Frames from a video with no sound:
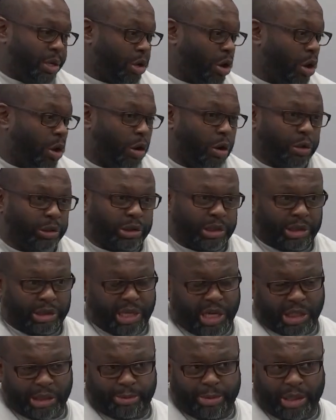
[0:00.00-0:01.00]
calls and
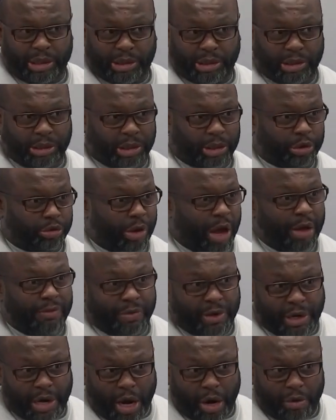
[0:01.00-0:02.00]
text messages and
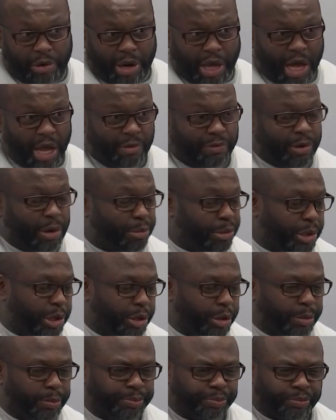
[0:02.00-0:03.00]
driving an hour and a half up
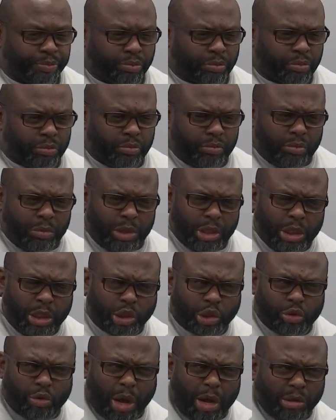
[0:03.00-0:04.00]
here. And
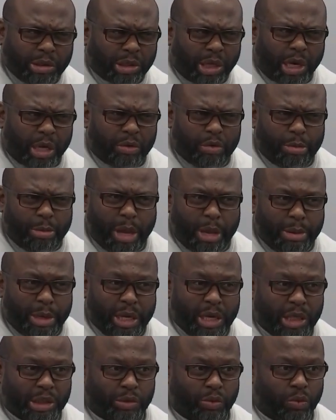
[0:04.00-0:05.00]
so I was kind of like, well, maybe
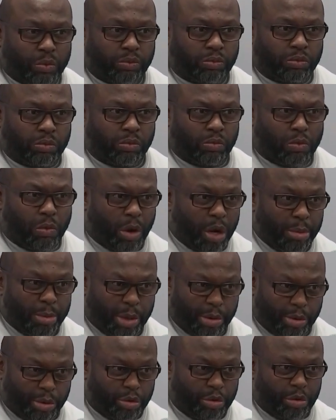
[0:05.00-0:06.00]
he doesn't want to
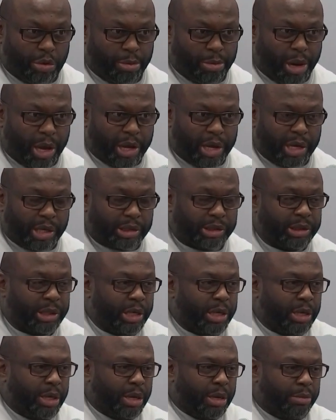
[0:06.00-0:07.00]
be recruited by us.
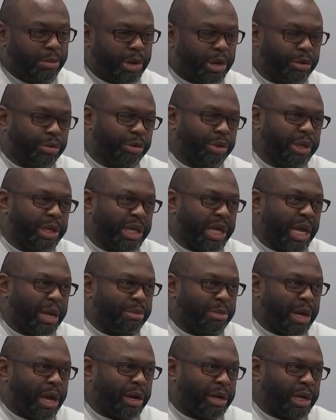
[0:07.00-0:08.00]
But it really
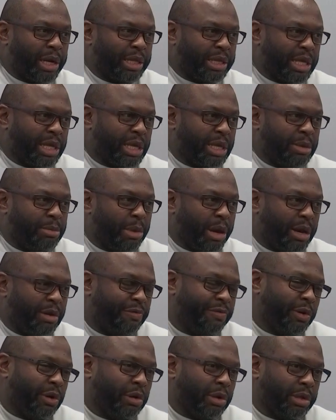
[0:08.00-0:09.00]
came down to, I think he might
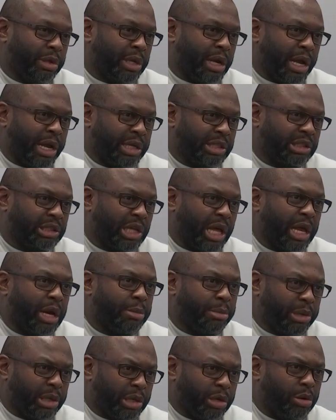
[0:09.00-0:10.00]
have felt that I had
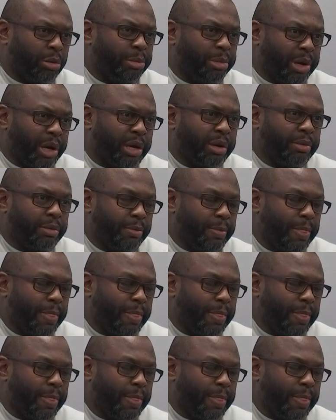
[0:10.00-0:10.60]
slighted him a little bit.